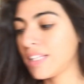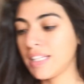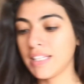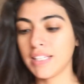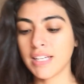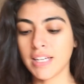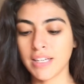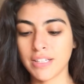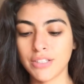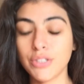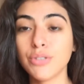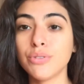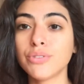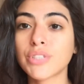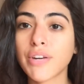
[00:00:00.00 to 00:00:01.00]
the
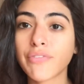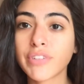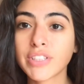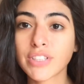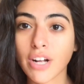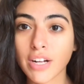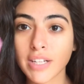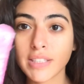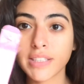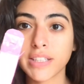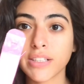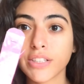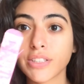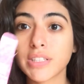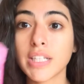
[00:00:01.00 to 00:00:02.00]
new Jeffree Star
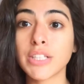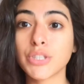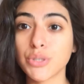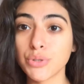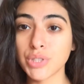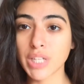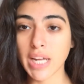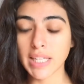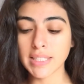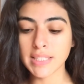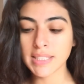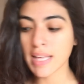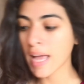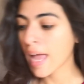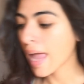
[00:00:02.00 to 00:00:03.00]
concealers in 2 shades,